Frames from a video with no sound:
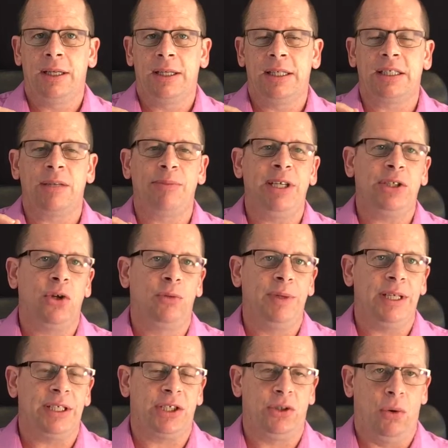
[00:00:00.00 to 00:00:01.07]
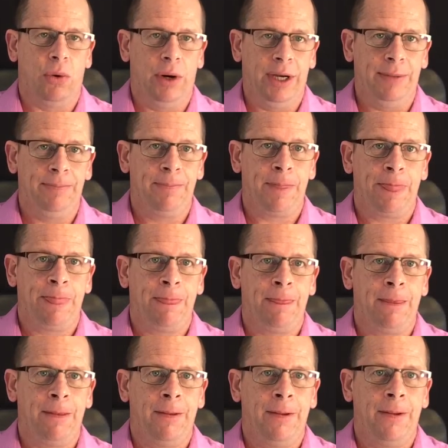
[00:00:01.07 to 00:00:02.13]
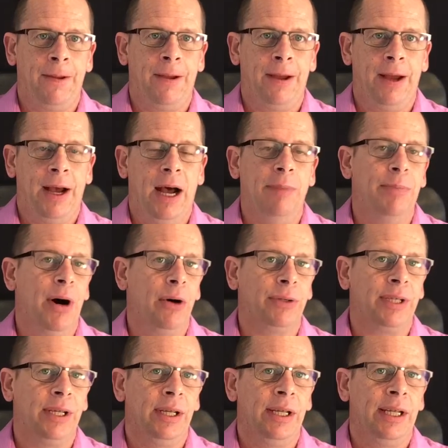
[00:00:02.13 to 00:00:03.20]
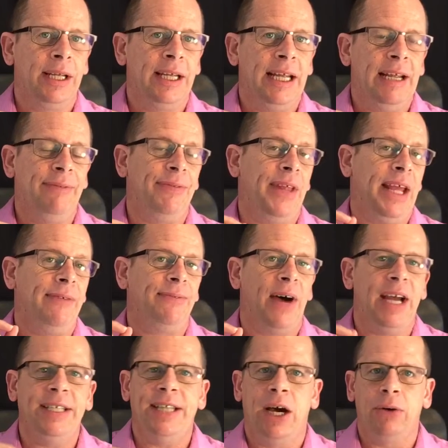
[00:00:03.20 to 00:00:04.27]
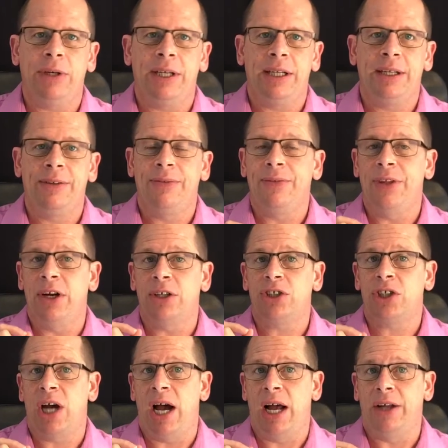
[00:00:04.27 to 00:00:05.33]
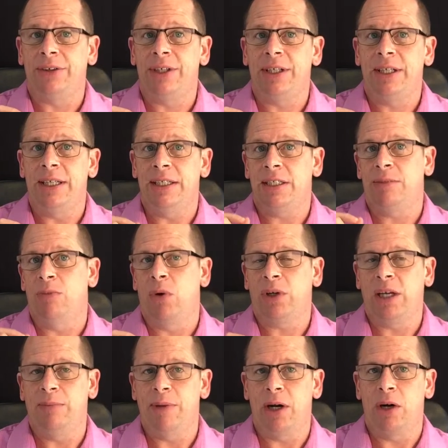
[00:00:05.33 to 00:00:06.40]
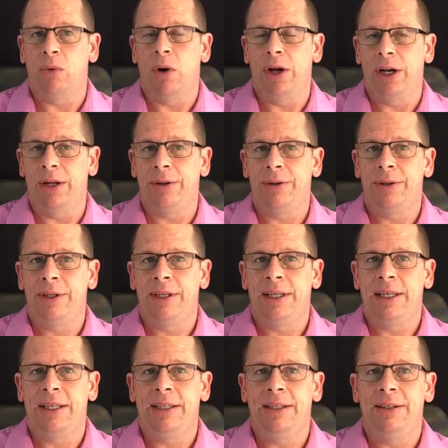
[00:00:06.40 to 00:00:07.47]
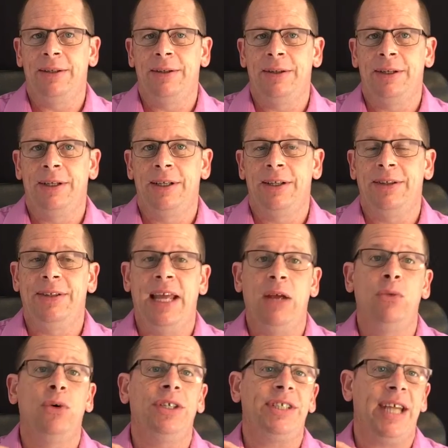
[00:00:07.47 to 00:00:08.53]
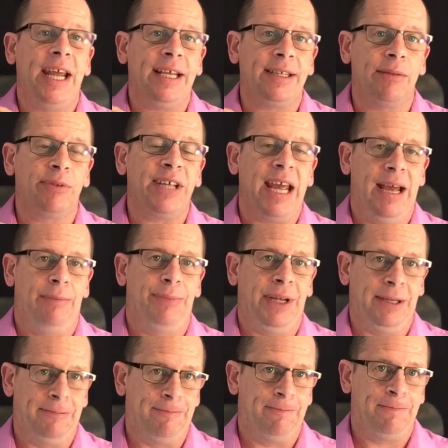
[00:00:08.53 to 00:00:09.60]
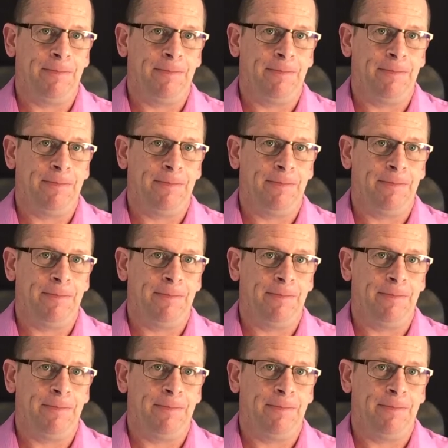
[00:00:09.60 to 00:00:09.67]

Because somebody told me a story about if they find out their child is smoking marijuana, they would take them camping